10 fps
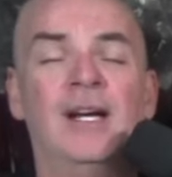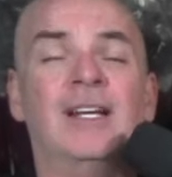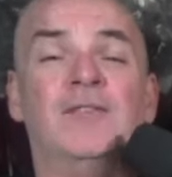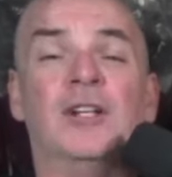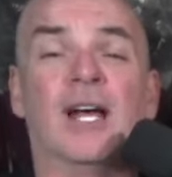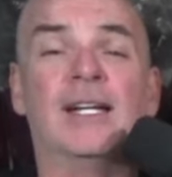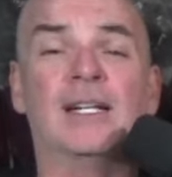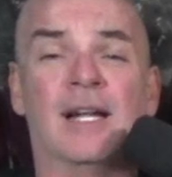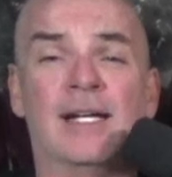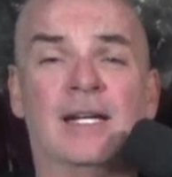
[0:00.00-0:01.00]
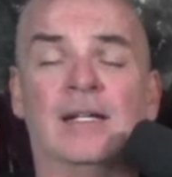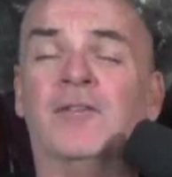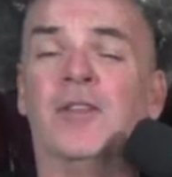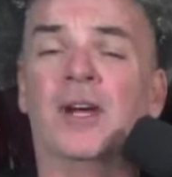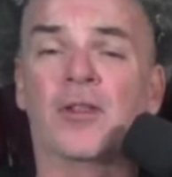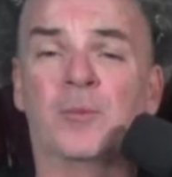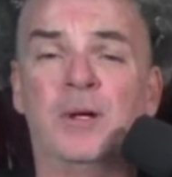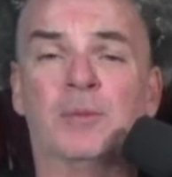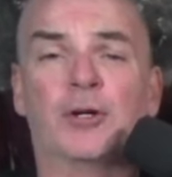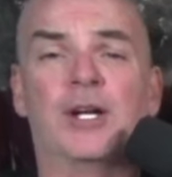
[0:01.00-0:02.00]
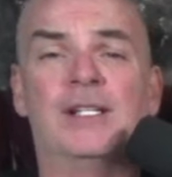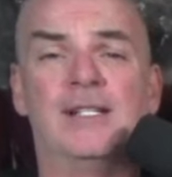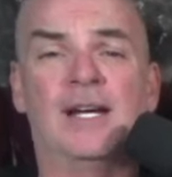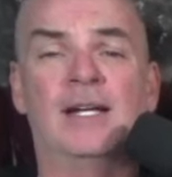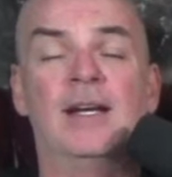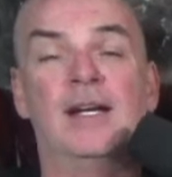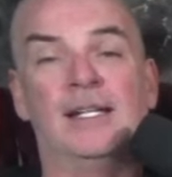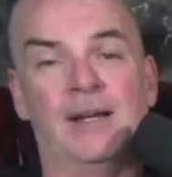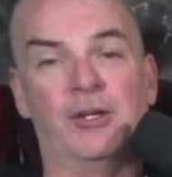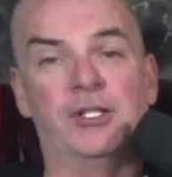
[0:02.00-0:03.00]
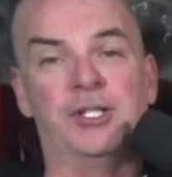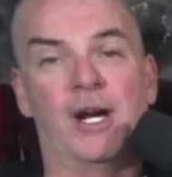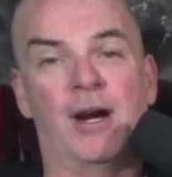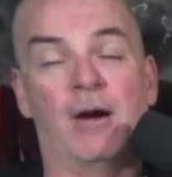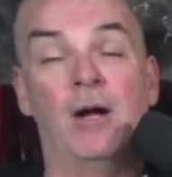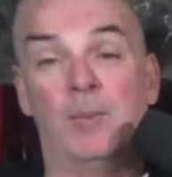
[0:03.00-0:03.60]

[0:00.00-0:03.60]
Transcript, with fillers: If you like it, like it. If you think other people are going to dig it, give it a share.